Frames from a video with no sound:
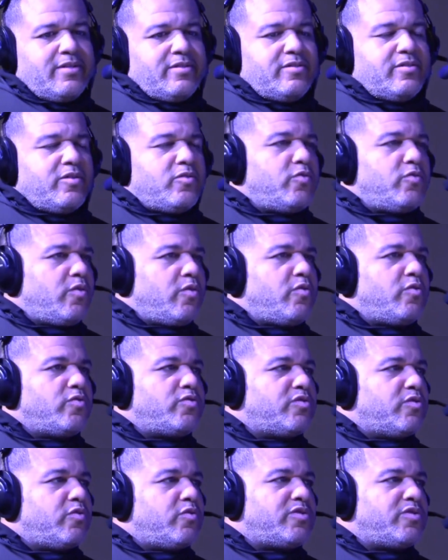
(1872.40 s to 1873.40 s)

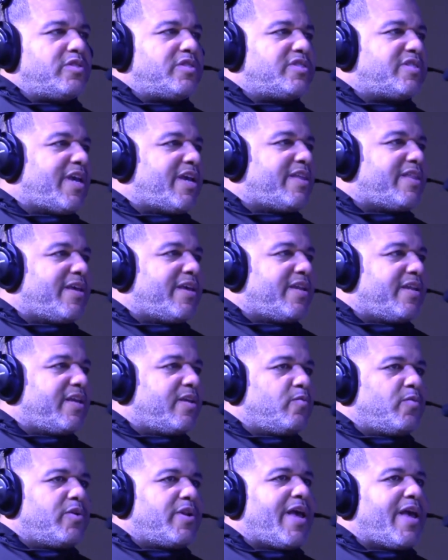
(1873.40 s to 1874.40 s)
who's to say that it
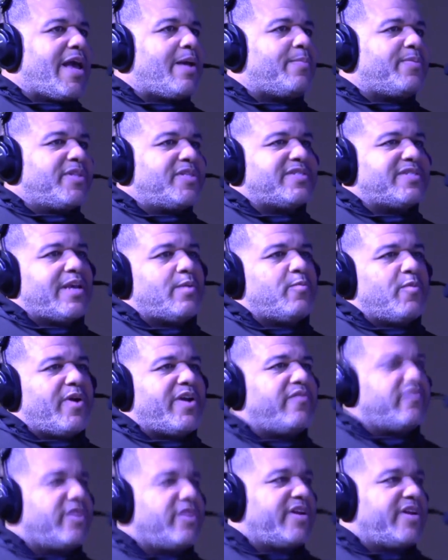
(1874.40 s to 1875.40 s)
would have happened the same way
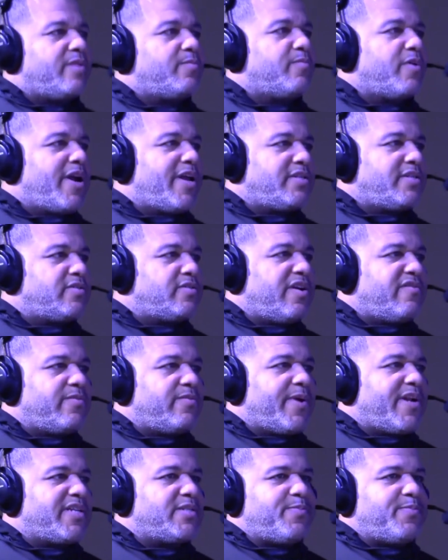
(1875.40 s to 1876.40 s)
for him, right? So
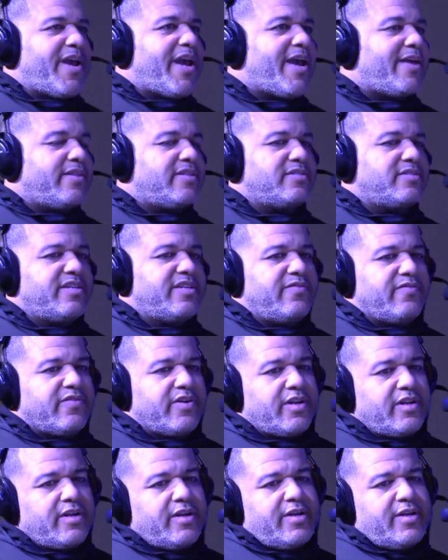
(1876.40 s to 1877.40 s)
everybody's path is
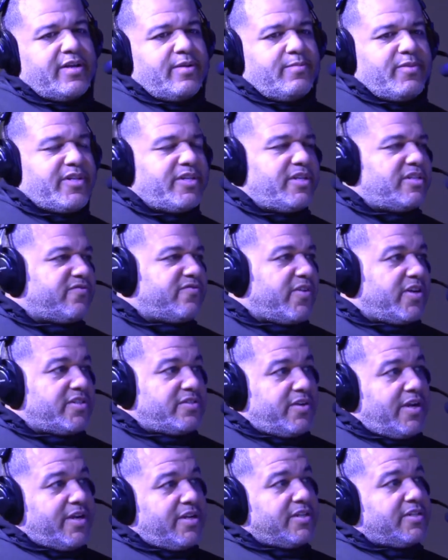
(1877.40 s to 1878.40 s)
different. But it is
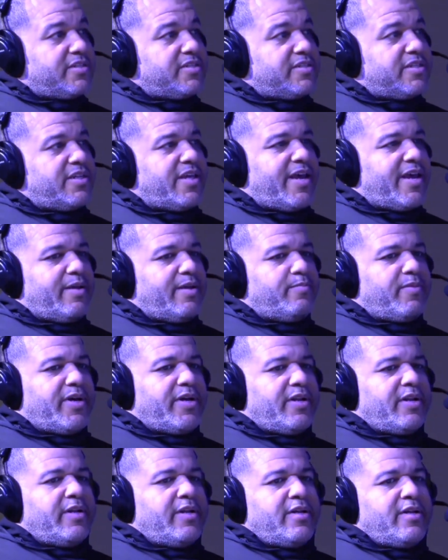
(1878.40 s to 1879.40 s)
frustrating to see that.
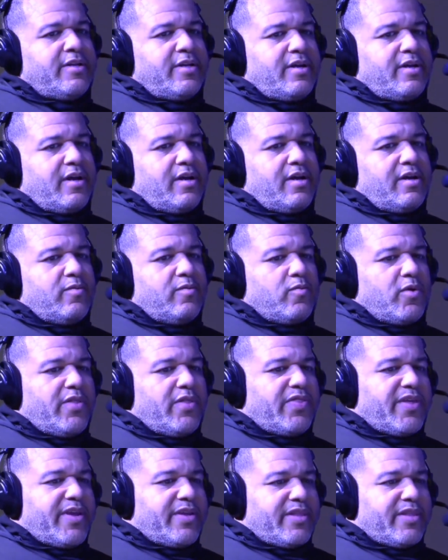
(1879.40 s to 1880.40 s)
But
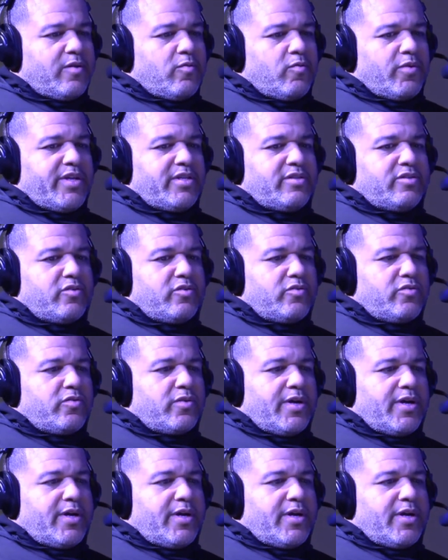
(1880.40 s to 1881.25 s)
one thing that we do